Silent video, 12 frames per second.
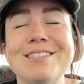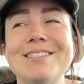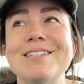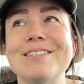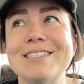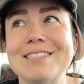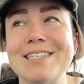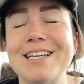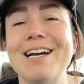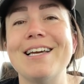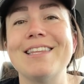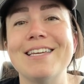Seriously,
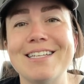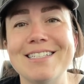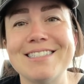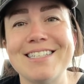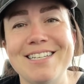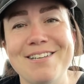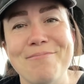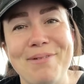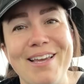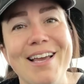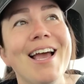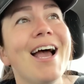I think it's going to
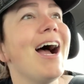be